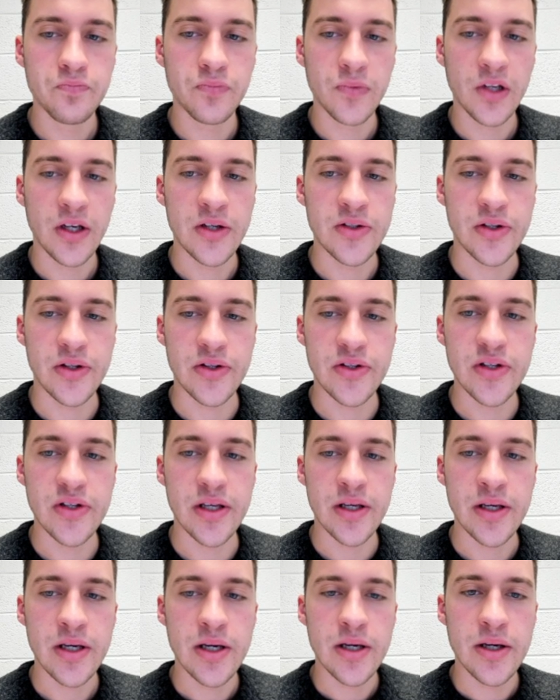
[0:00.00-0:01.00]
As you can
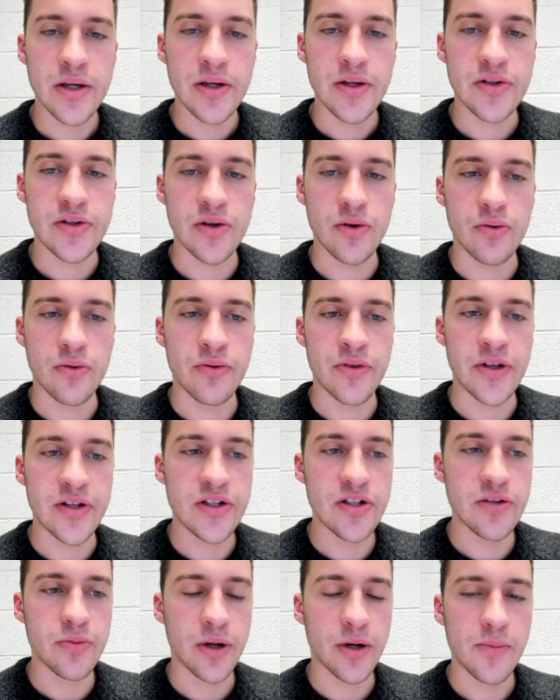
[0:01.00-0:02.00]
see, so this
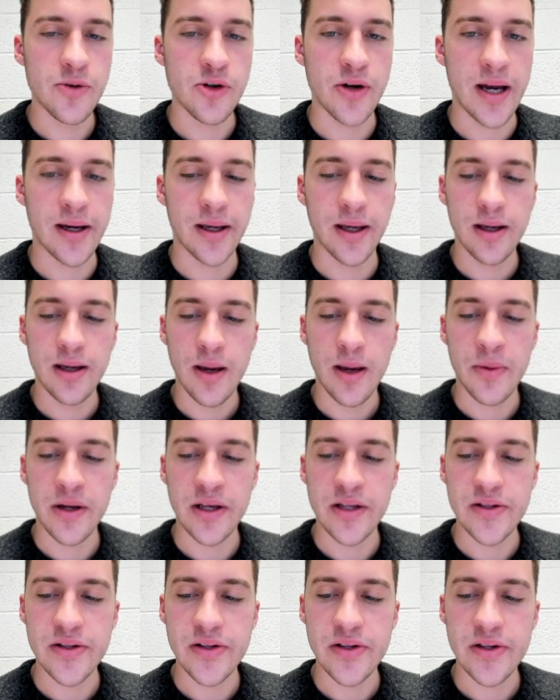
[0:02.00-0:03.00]
is what I'm tracking. I'm gonna
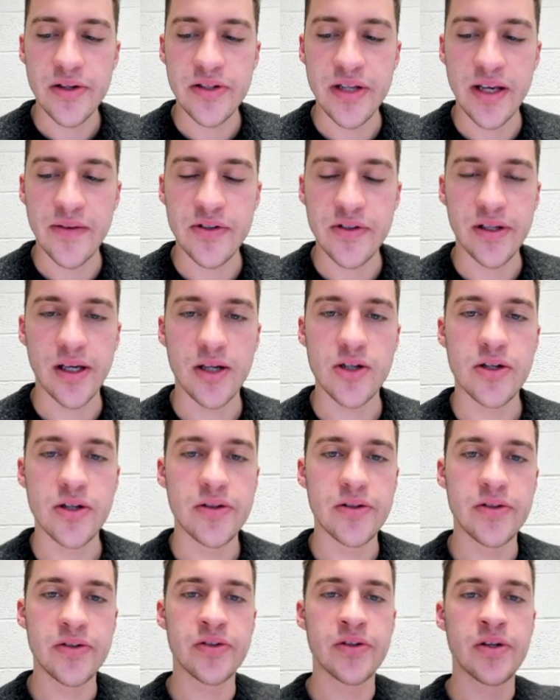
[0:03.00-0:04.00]
hit save
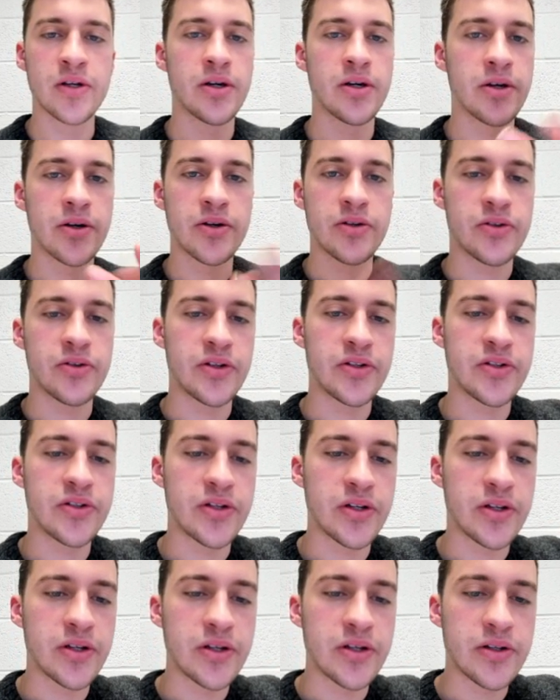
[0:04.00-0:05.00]
selections. So this
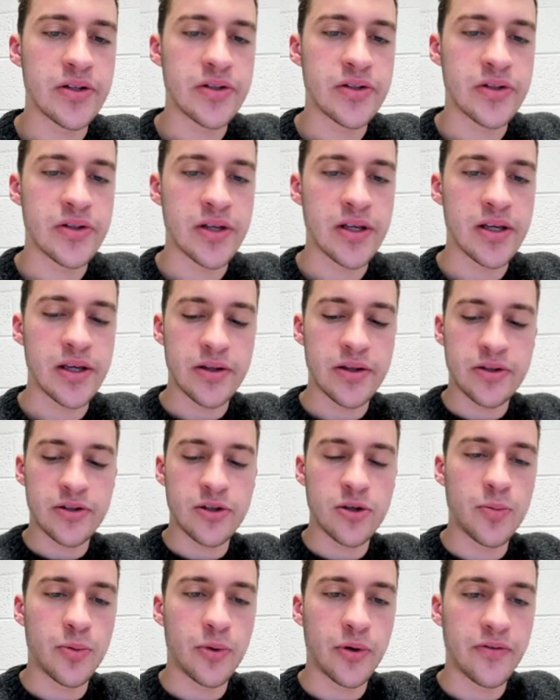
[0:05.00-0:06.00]
is the
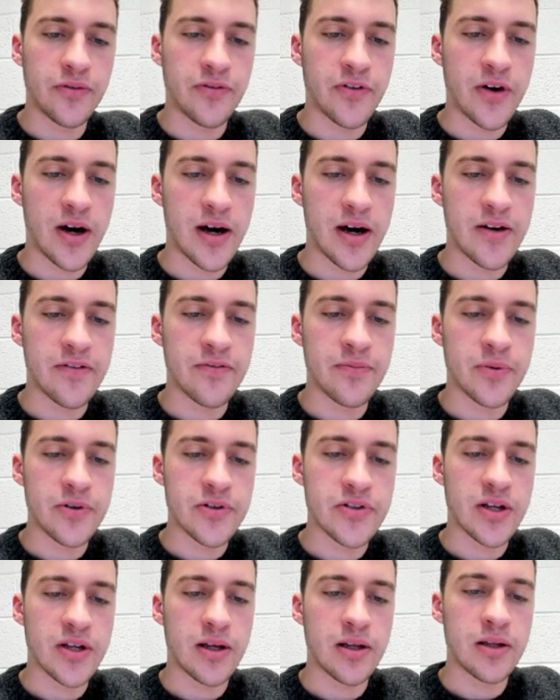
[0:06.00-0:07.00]

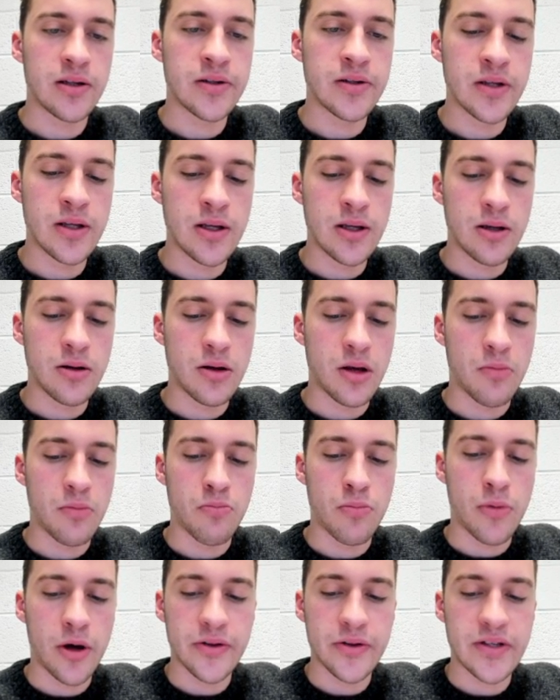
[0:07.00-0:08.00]
2.5%
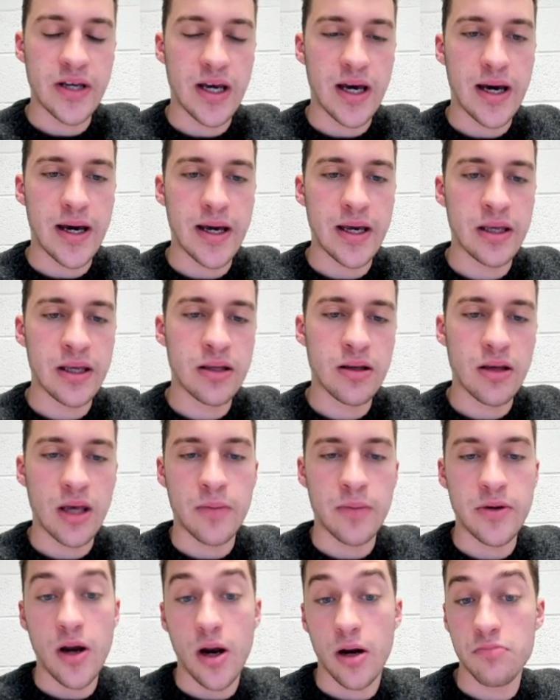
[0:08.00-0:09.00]
multi
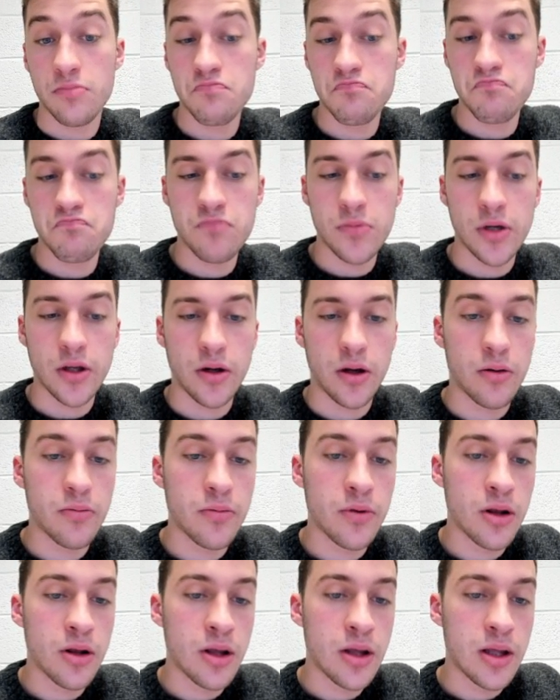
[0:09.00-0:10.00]
MDR. You know,
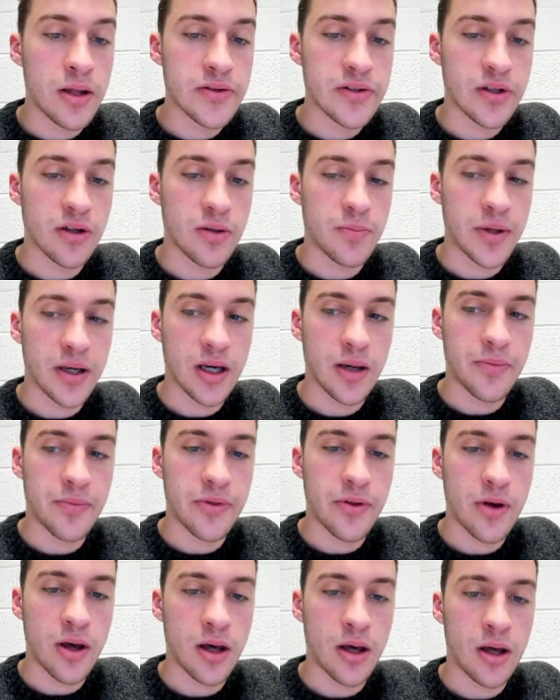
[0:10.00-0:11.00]
it's gonna pick
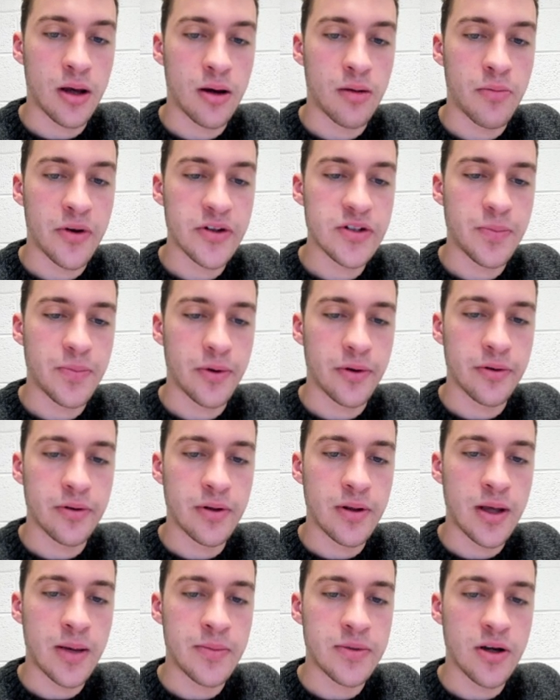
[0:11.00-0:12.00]
up multiple
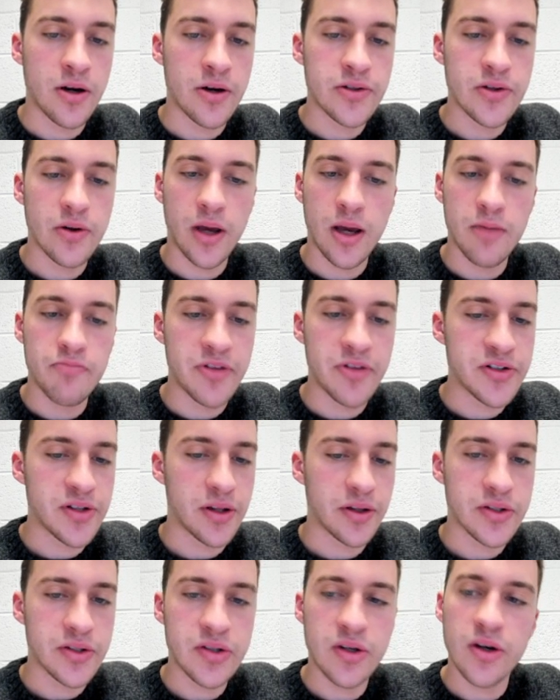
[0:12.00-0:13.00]
MDRs. Okay, this all
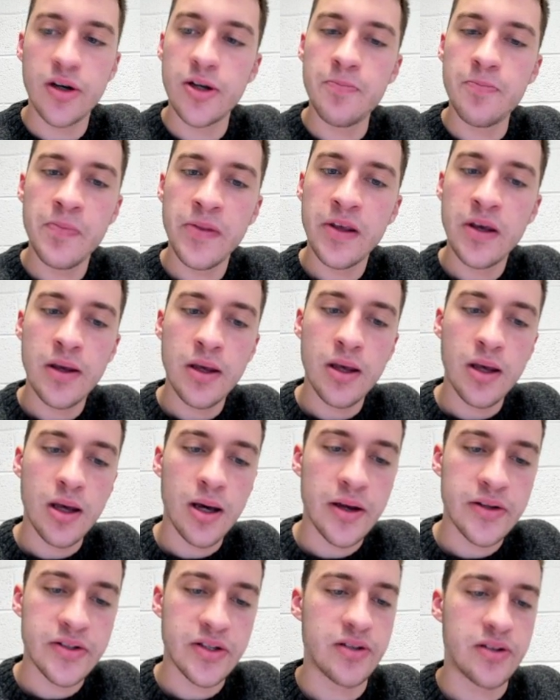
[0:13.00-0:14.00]
looks good.
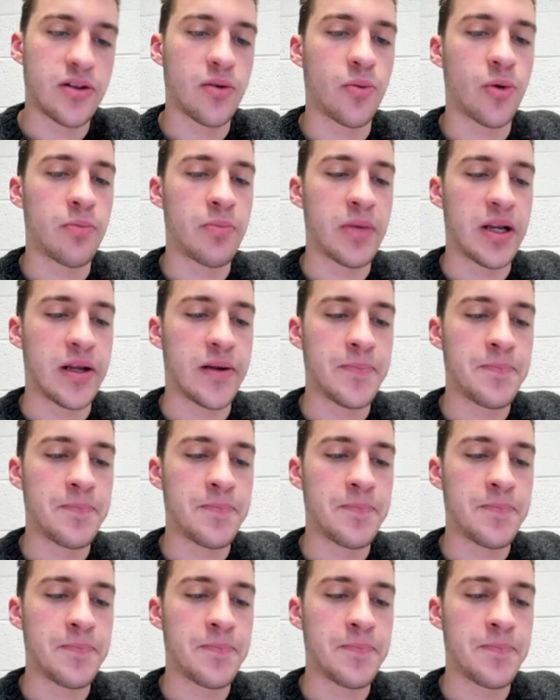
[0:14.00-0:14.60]
Set to the 1 minute.